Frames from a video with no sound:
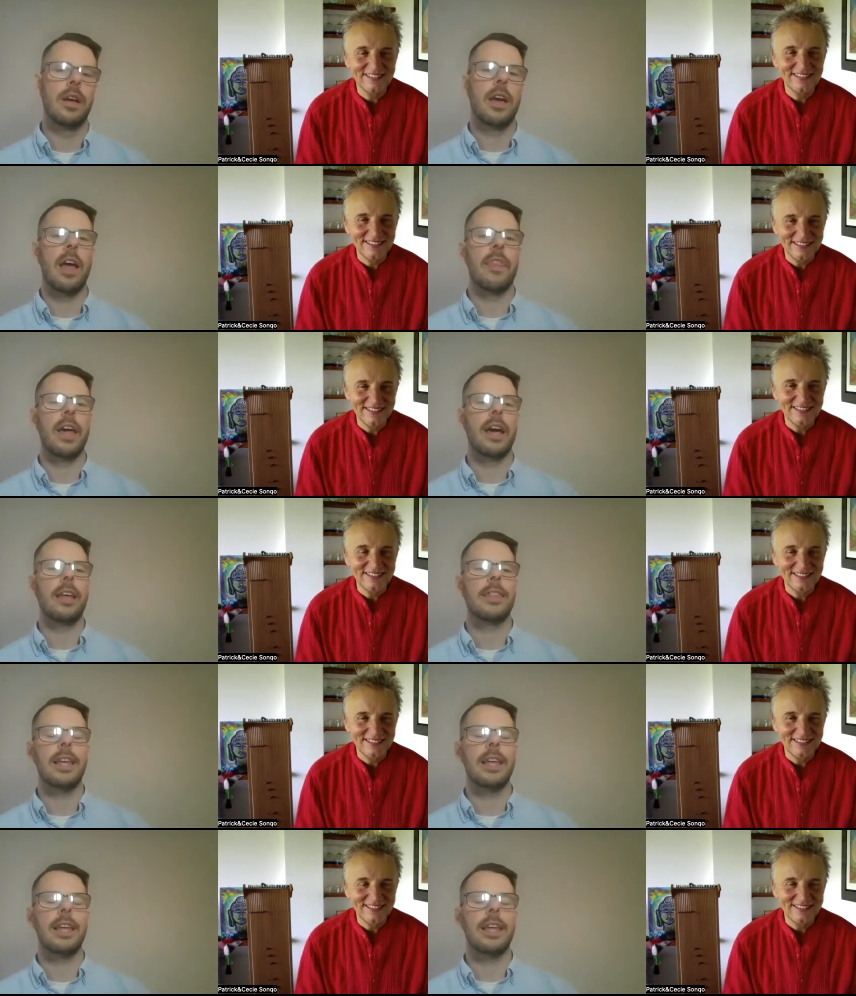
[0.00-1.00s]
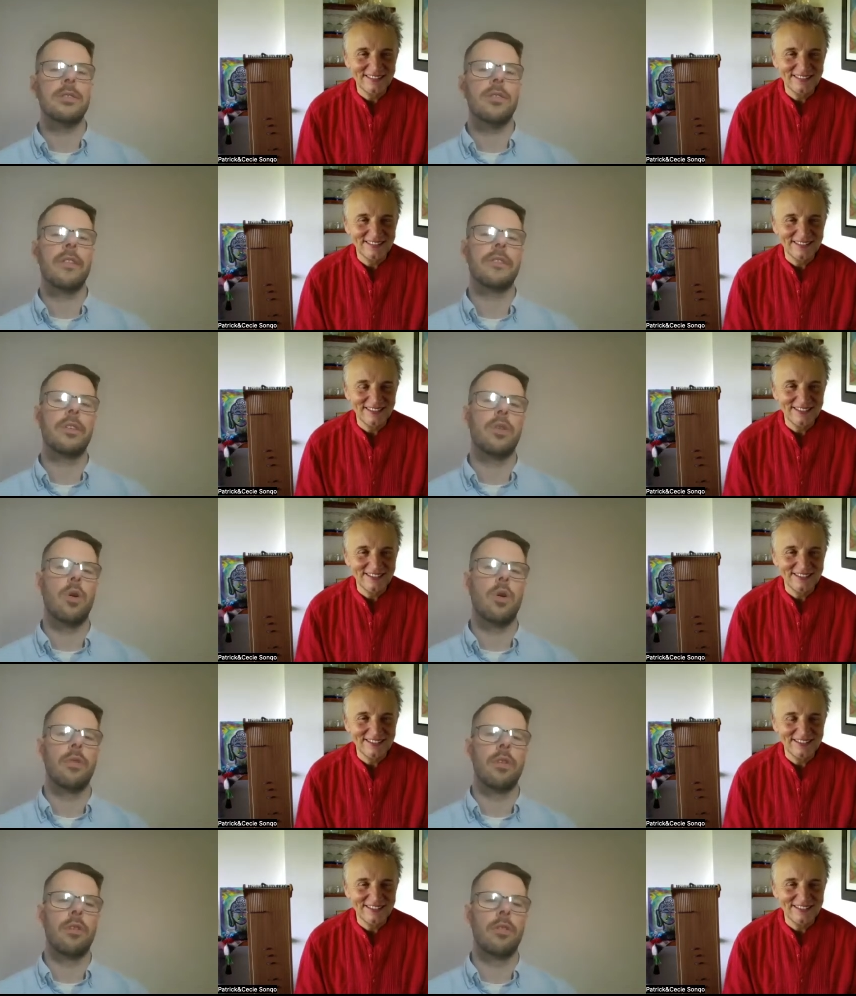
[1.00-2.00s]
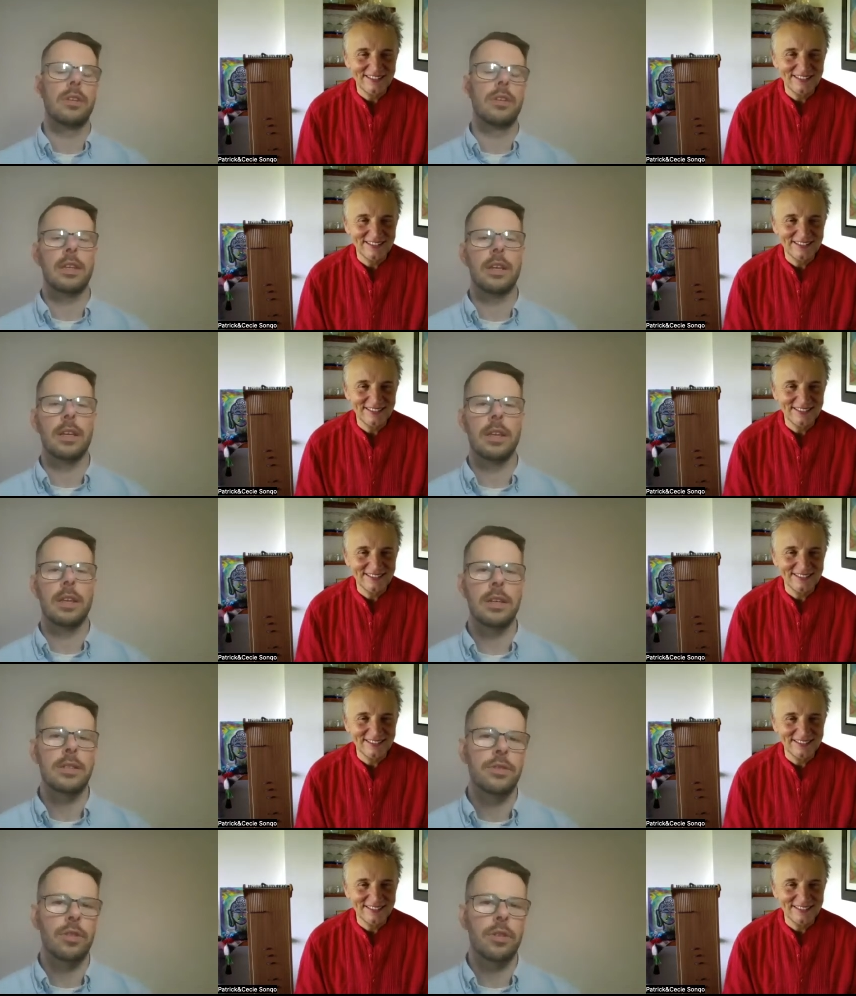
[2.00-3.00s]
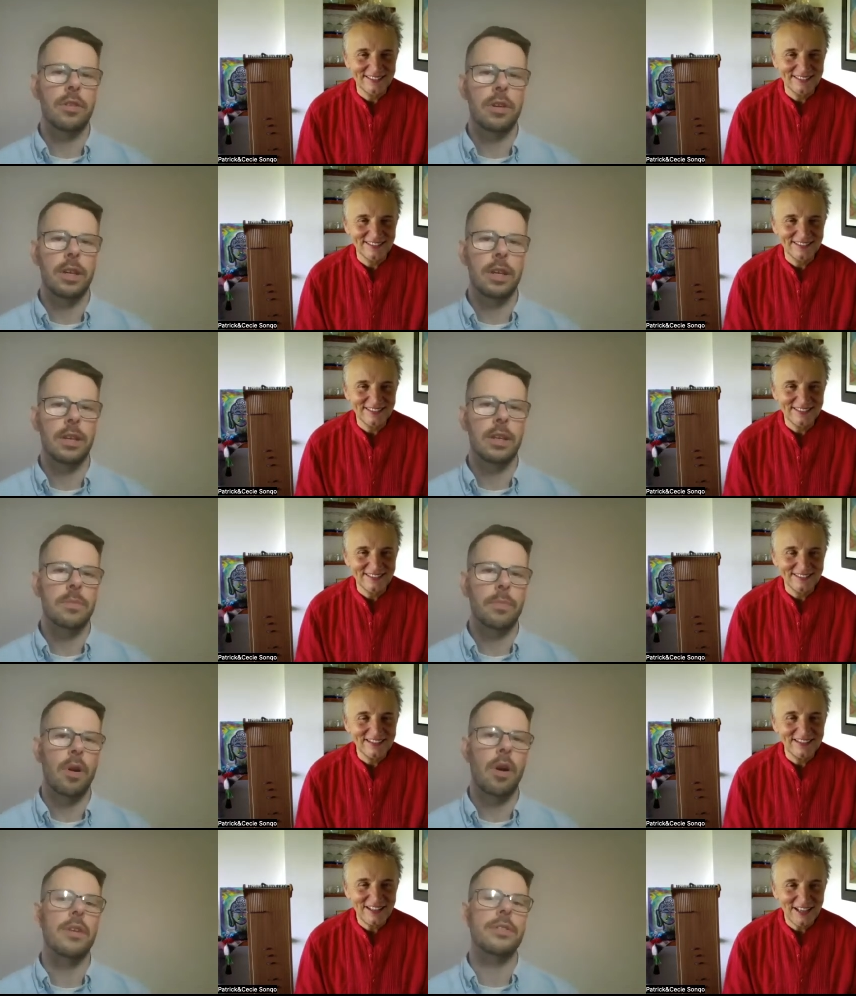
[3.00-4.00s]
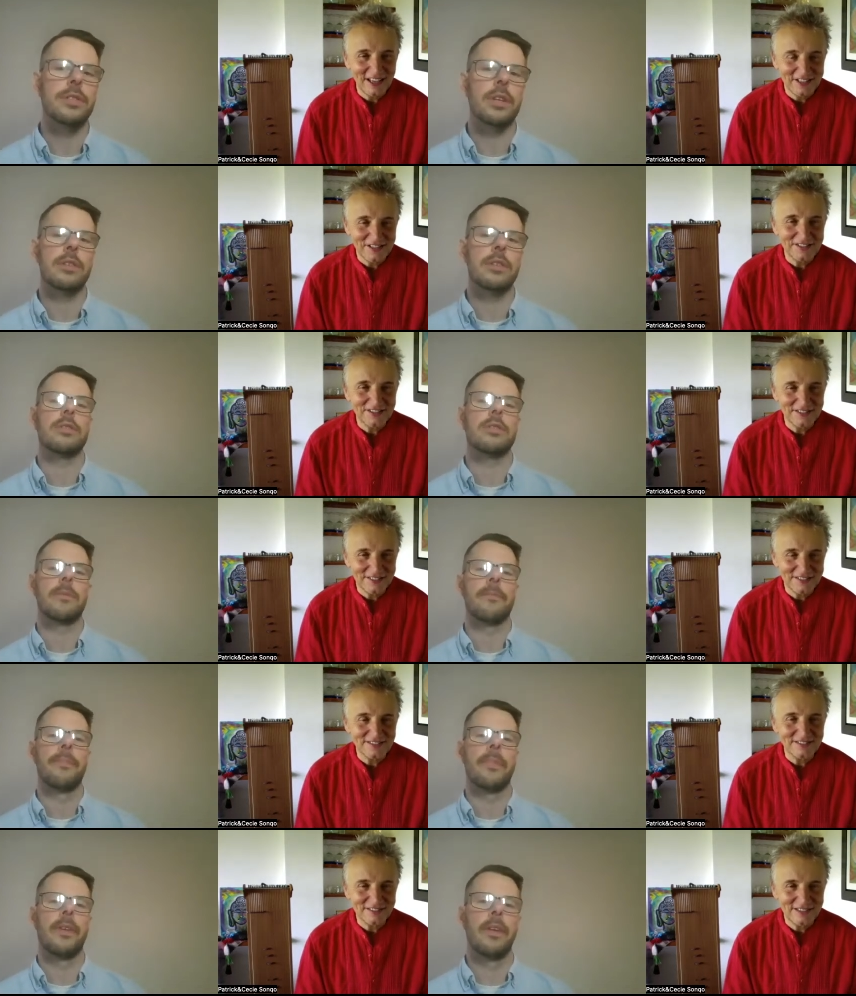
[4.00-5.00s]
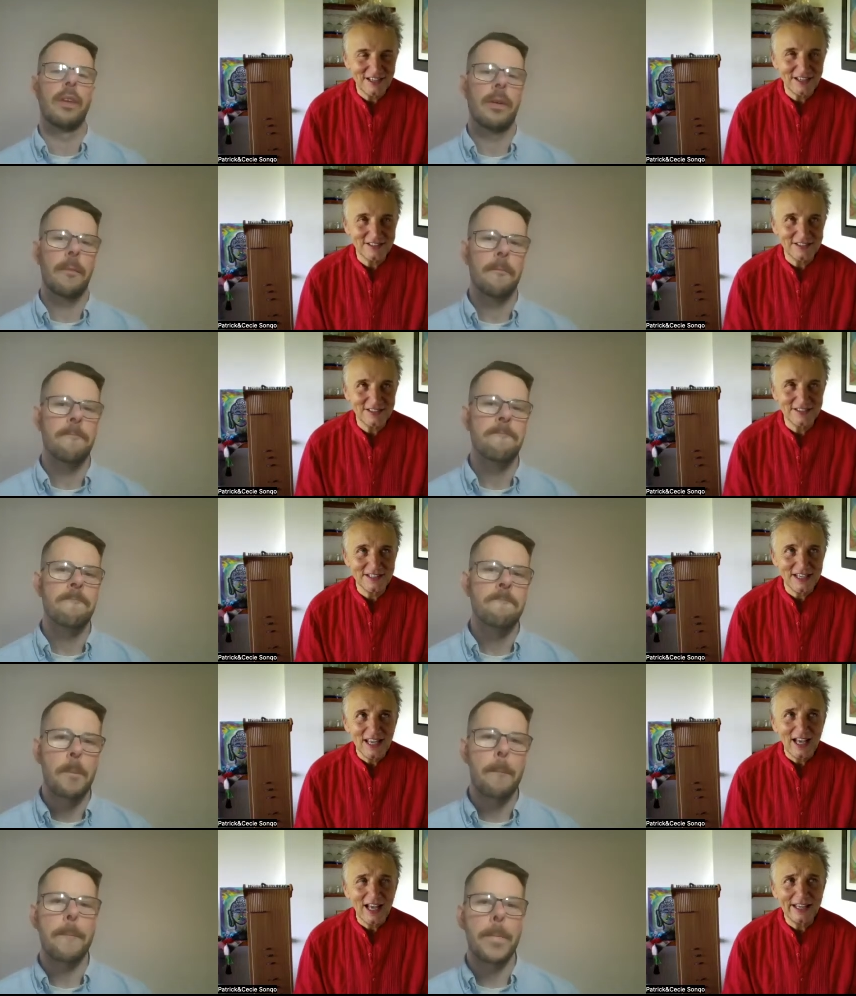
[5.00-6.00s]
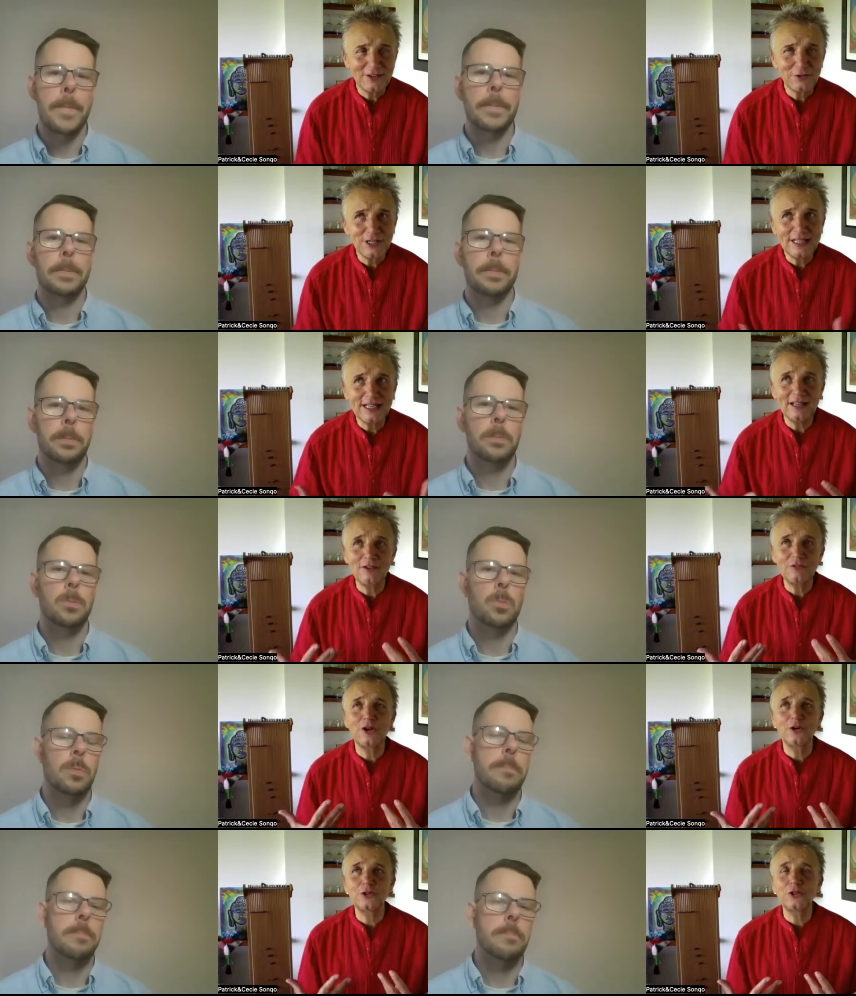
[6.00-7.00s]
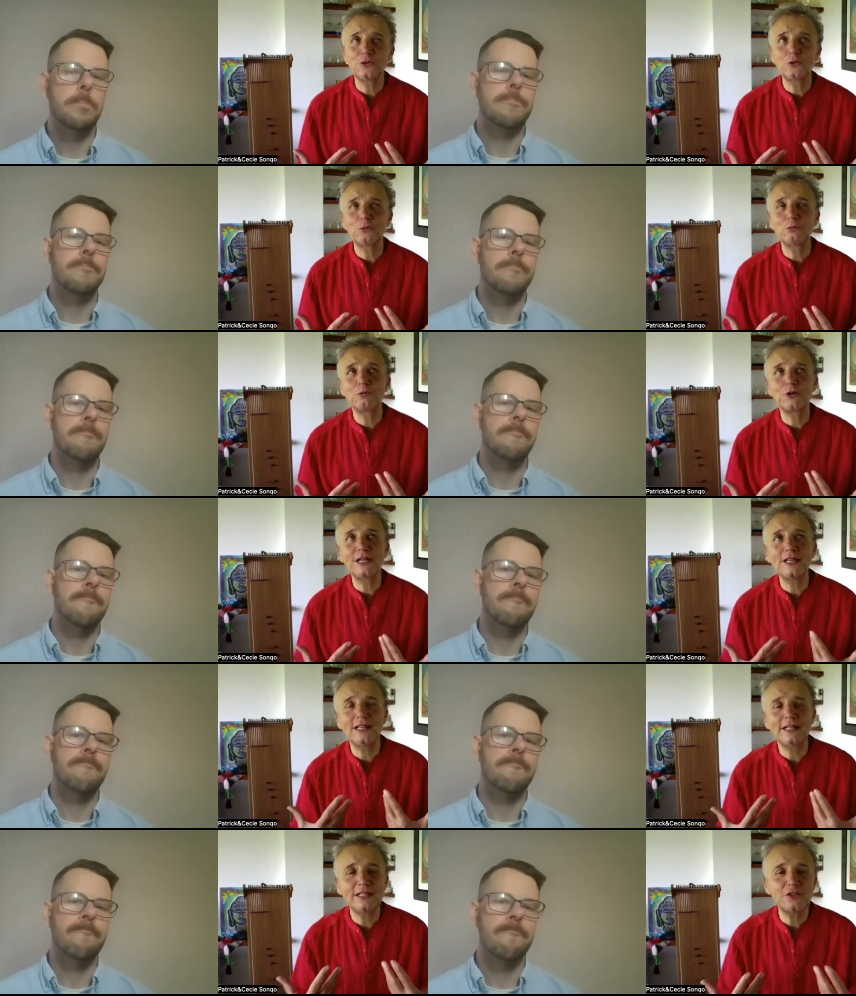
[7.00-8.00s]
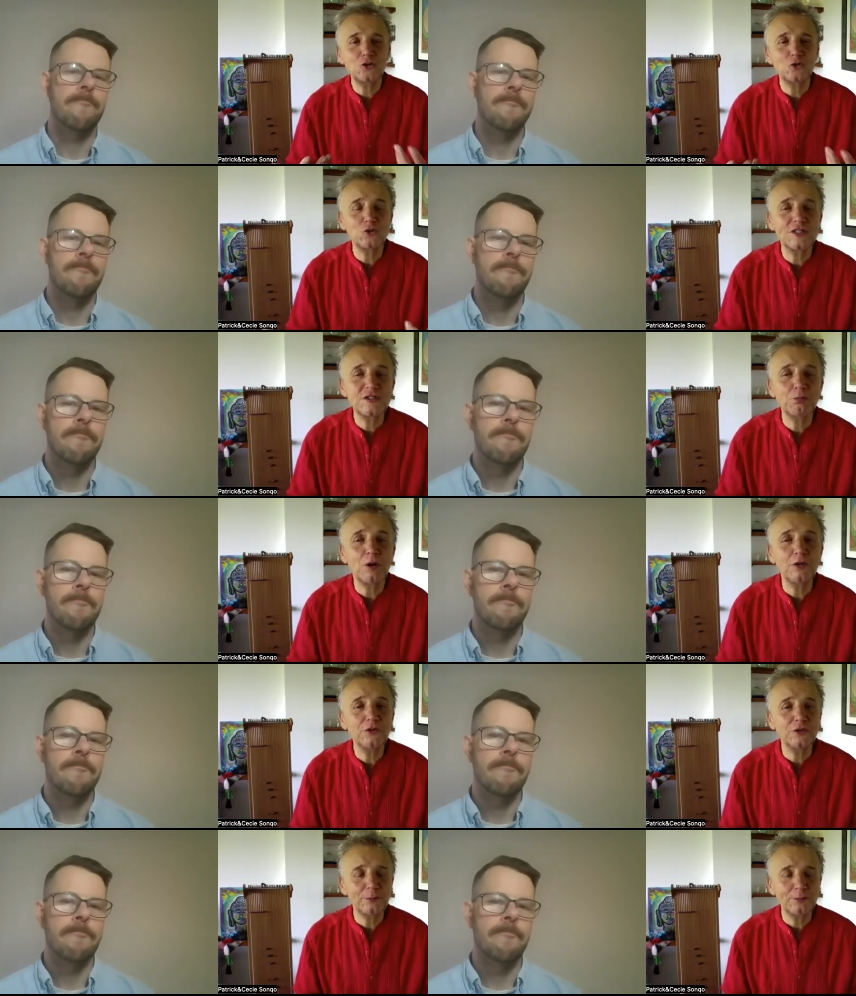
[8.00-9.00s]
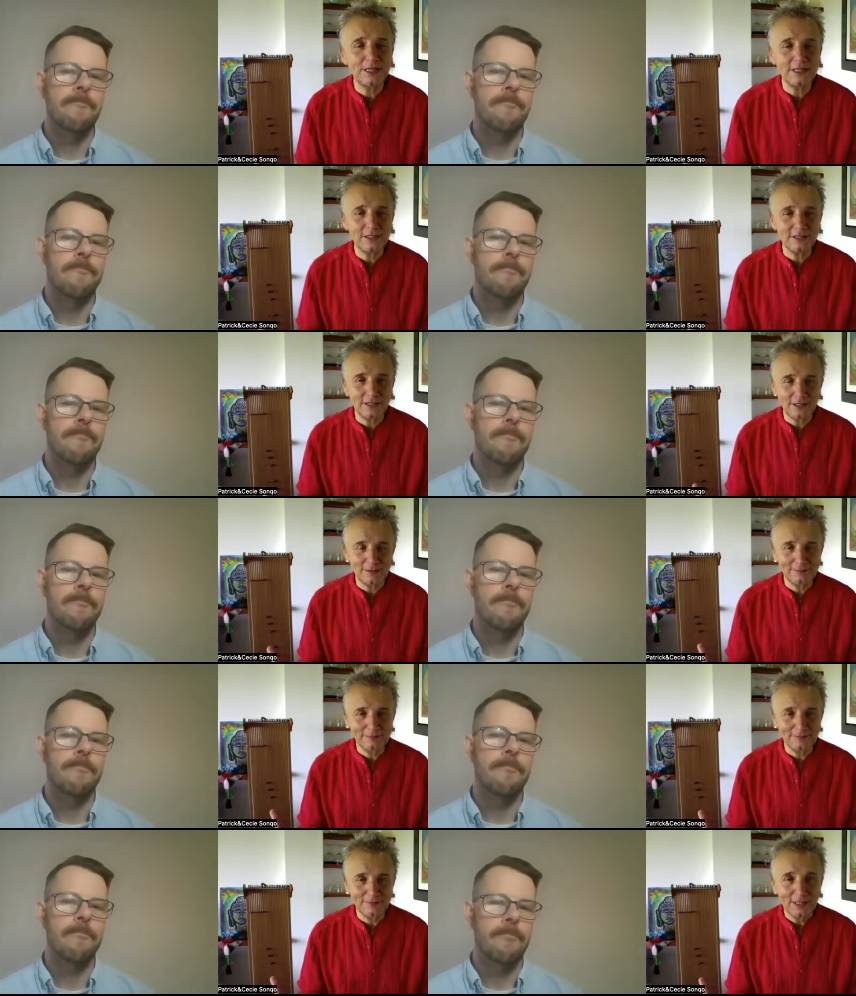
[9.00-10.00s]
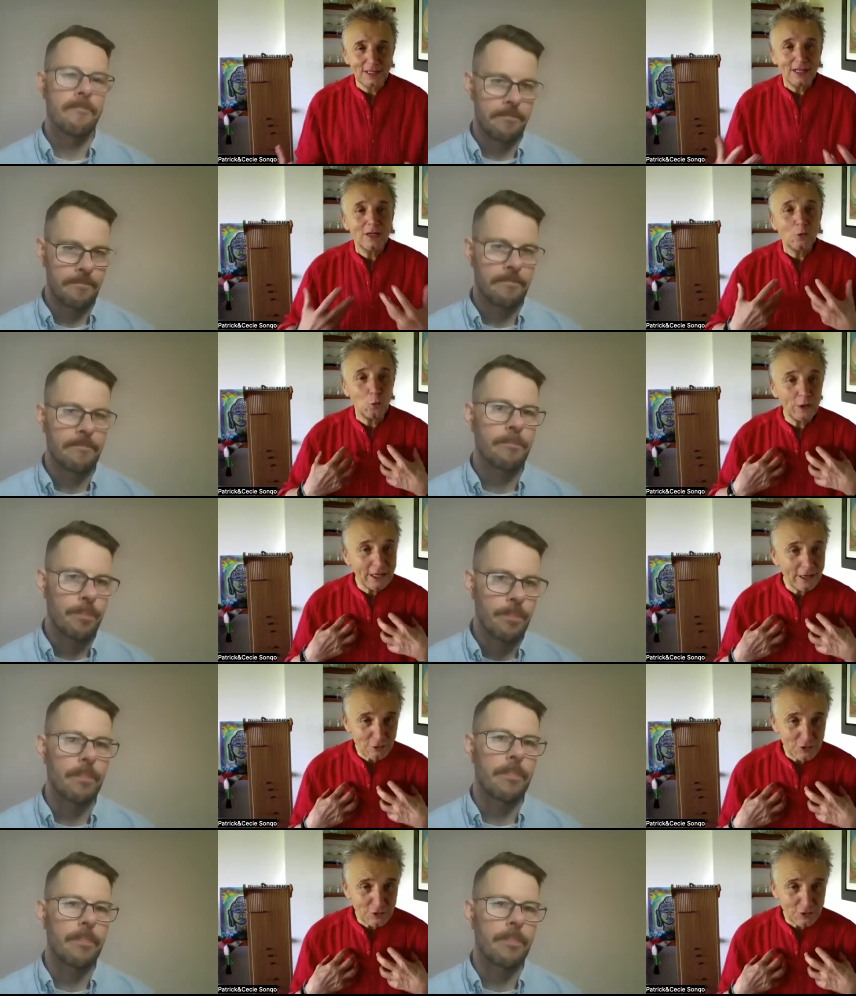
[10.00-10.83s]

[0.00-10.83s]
Speaker 1: And I think that is often overlooked in this journey, in this process.
Speaker 2: Yes. I really love how you bring that into responsibility. We are